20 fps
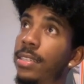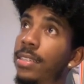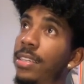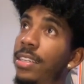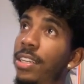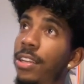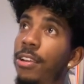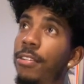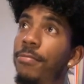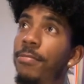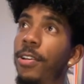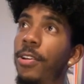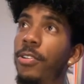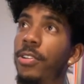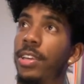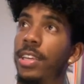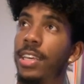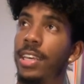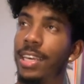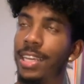it
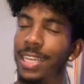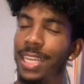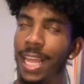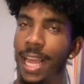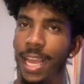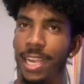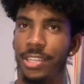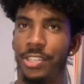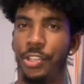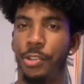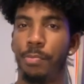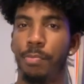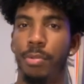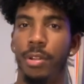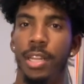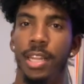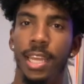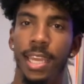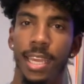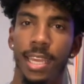felt good actually
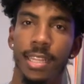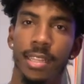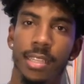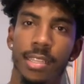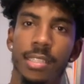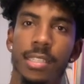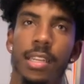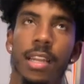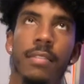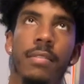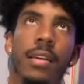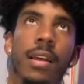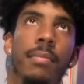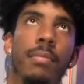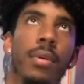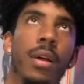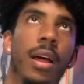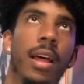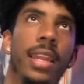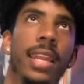playing the stuff I
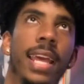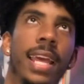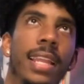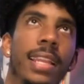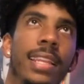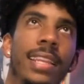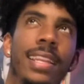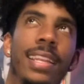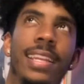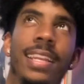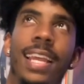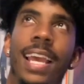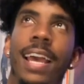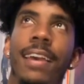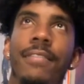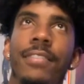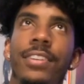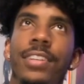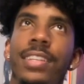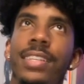bought and didn't
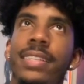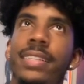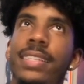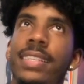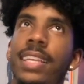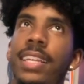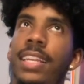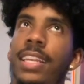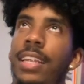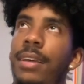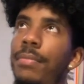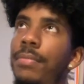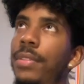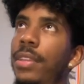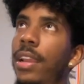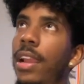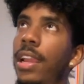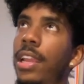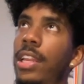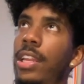have it just sitting up
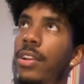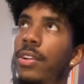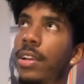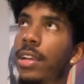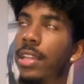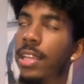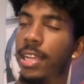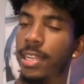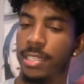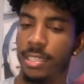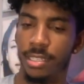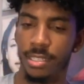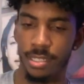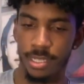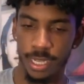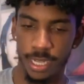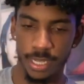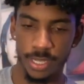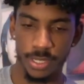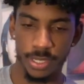there, collecting
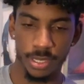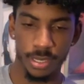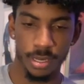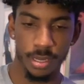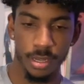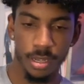dust.